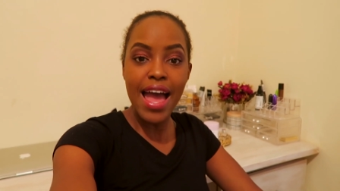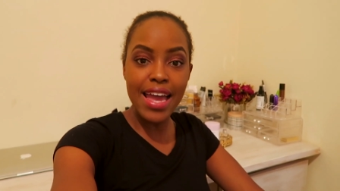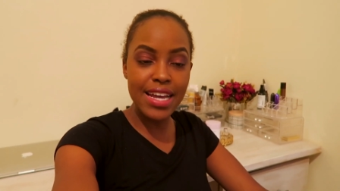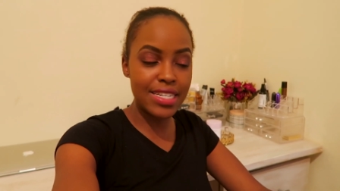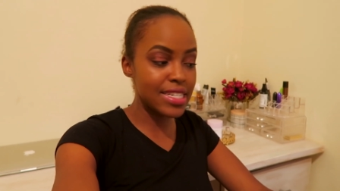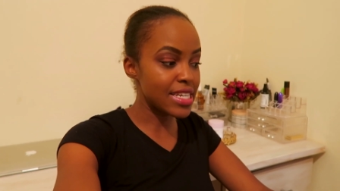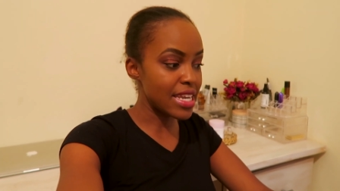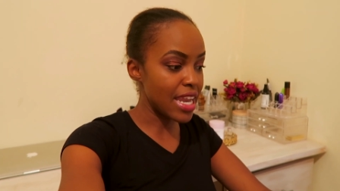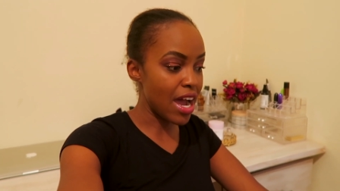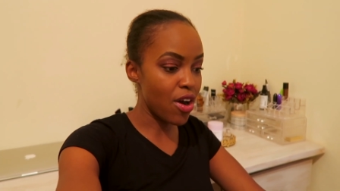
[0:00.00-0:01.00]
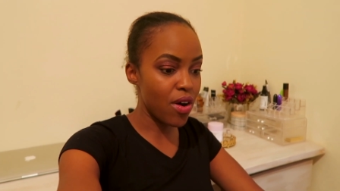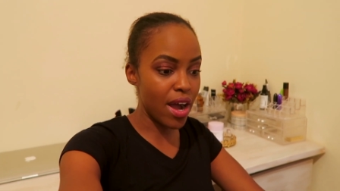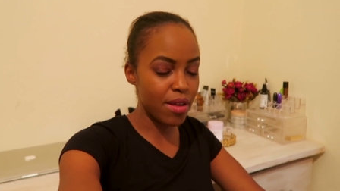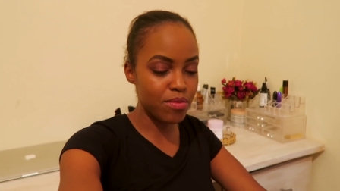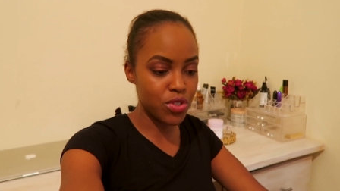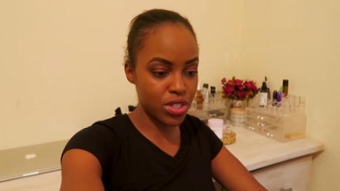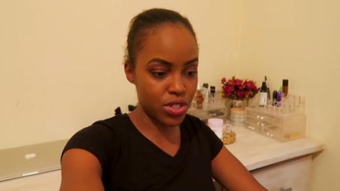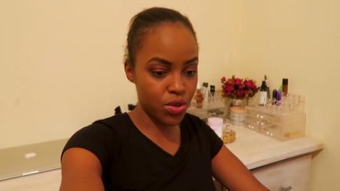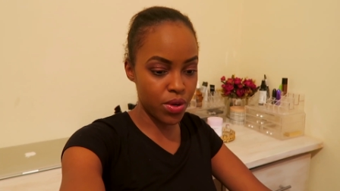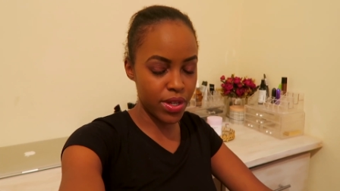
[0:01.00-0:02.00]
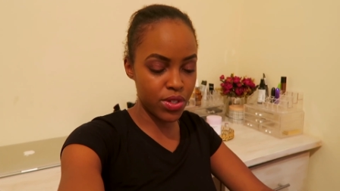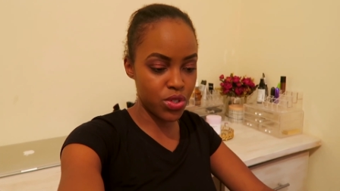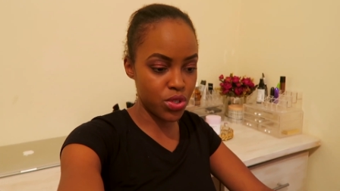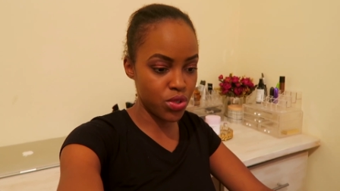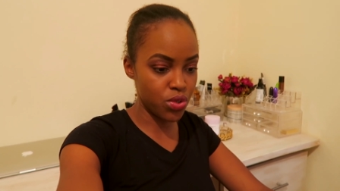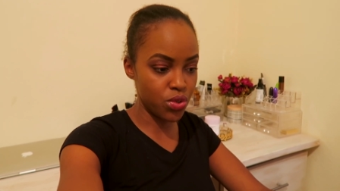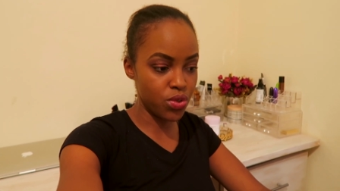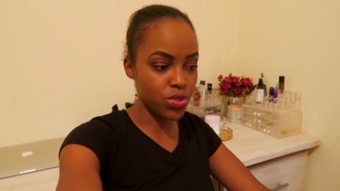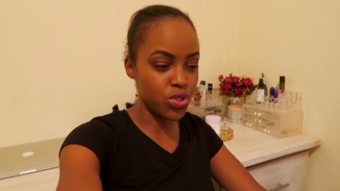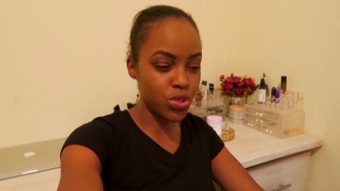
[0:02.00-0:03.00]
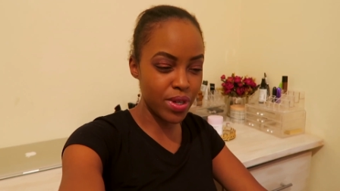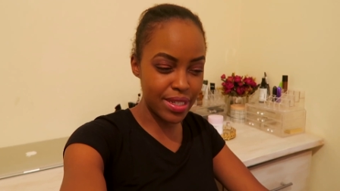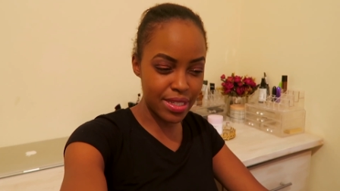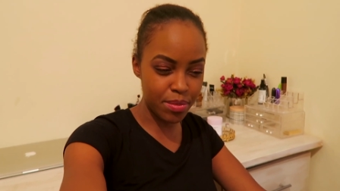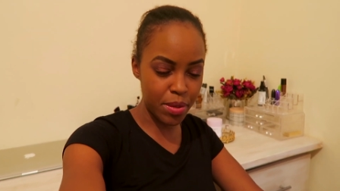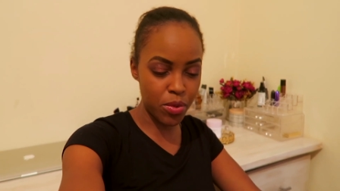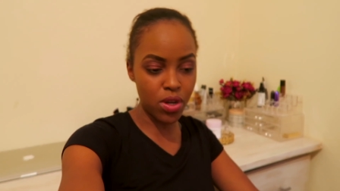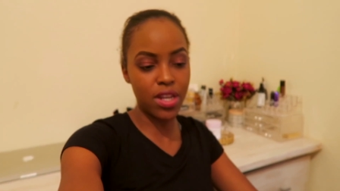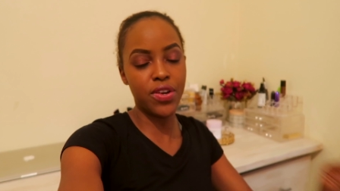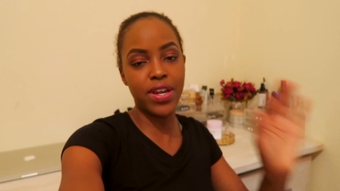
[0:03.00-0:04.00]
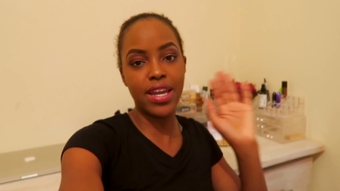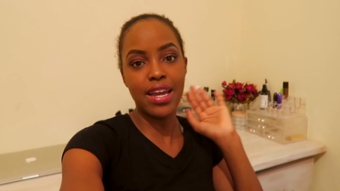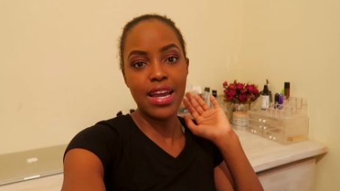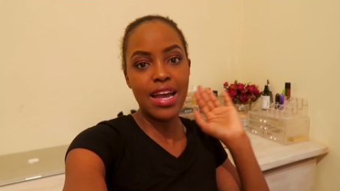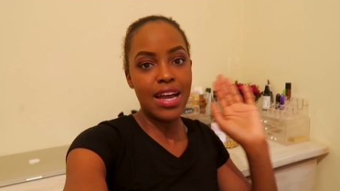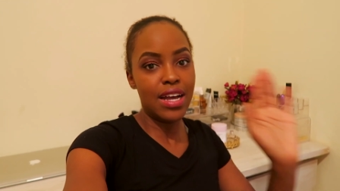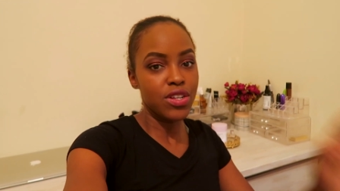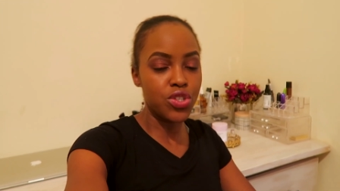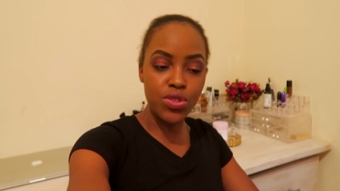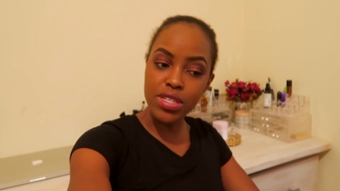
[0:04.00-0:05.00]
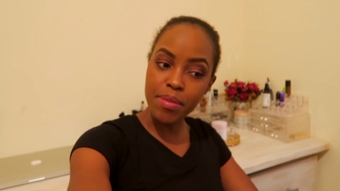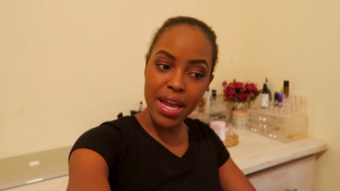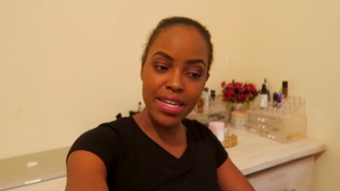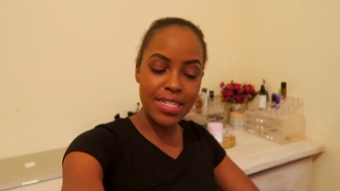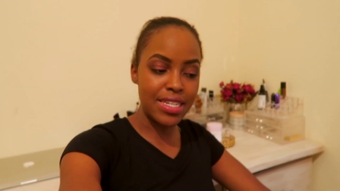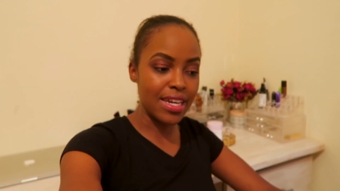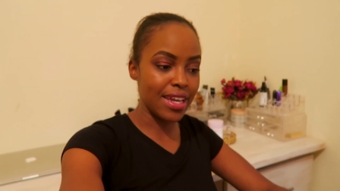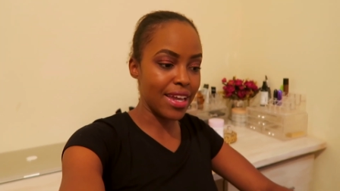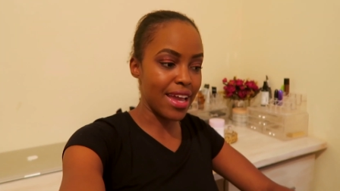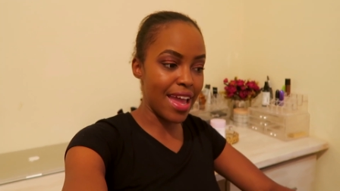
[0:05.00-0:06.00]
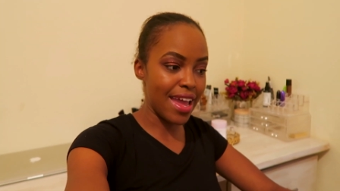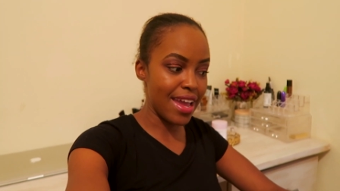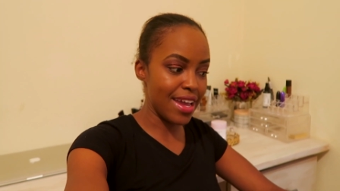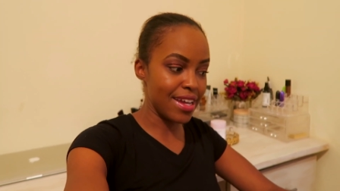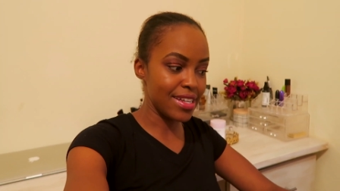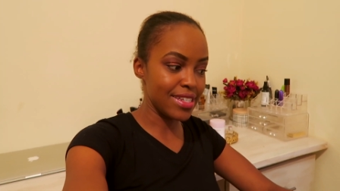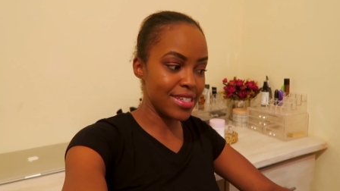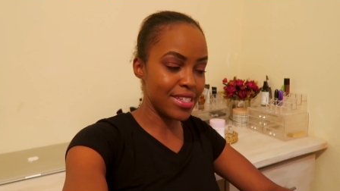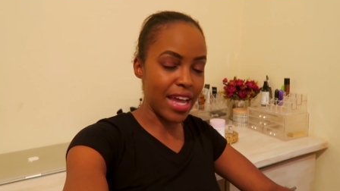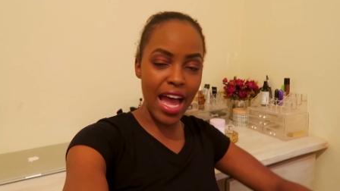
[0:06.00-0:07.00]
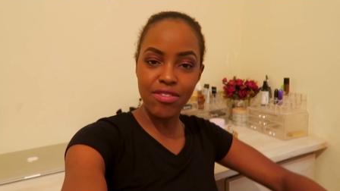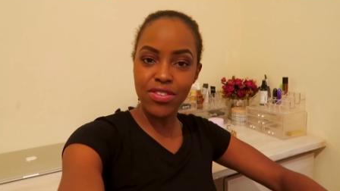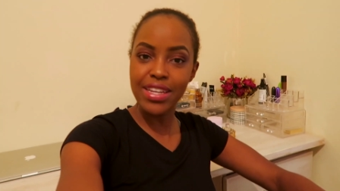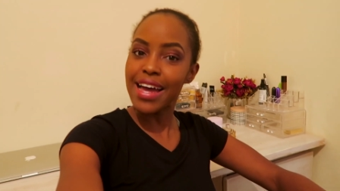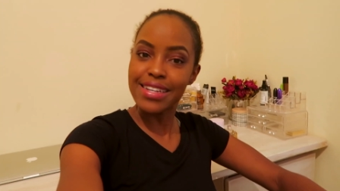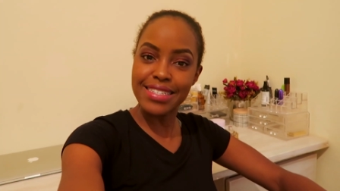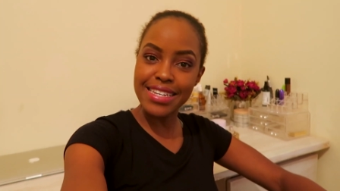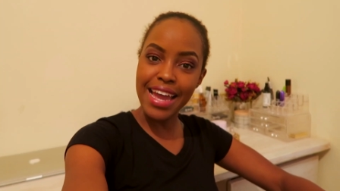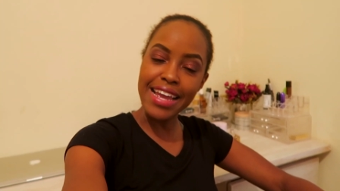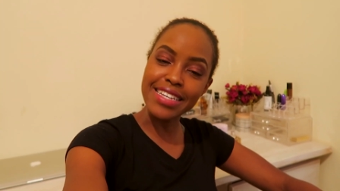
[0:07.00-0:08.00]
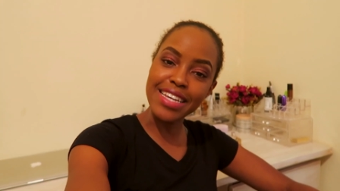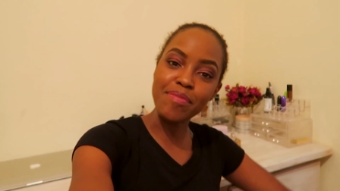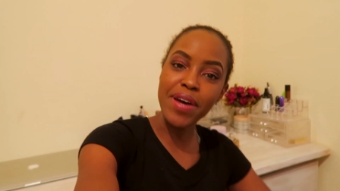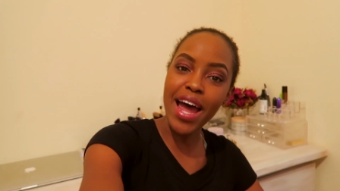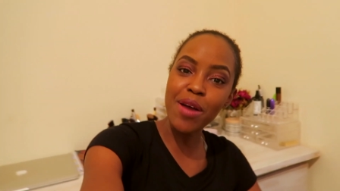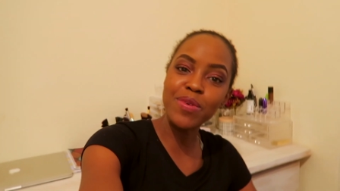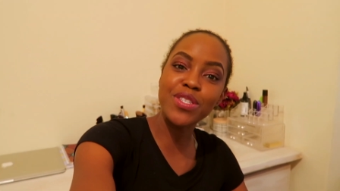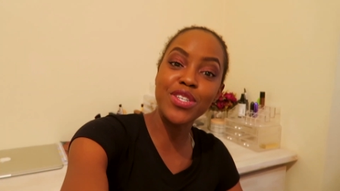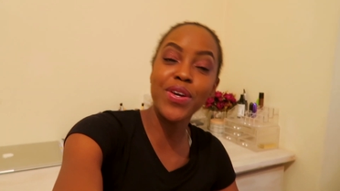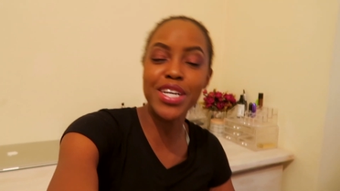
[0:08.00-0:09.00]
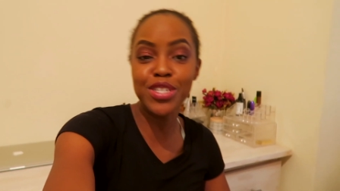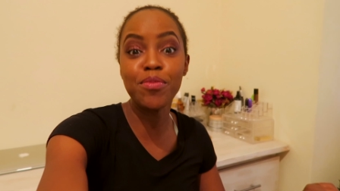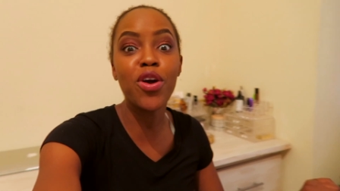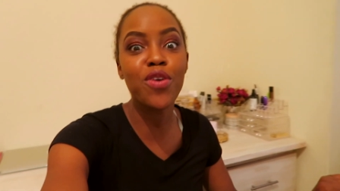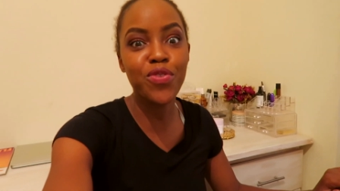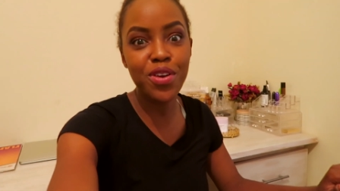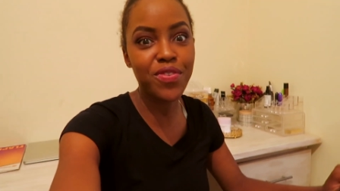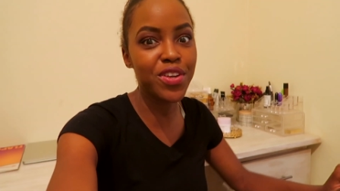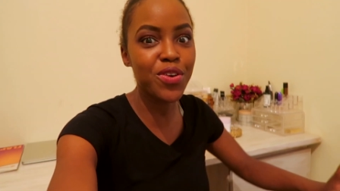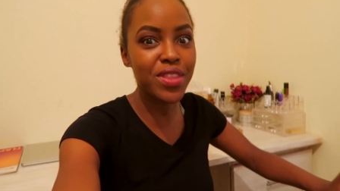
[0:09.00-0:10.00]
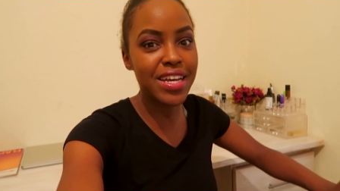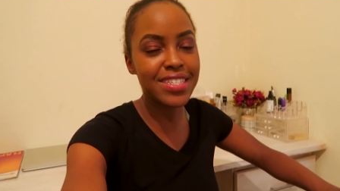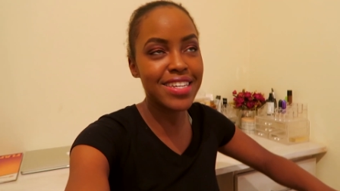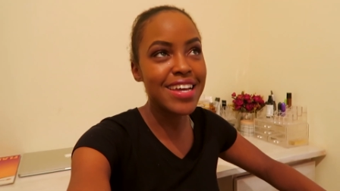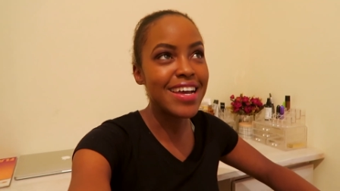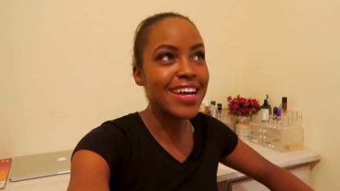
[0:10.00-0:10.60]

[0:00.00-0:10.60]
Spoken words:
And now I'm just going to do a little bit more clearing, do some editing and have a relaxed night. But I will see you guys tomorrow for a video that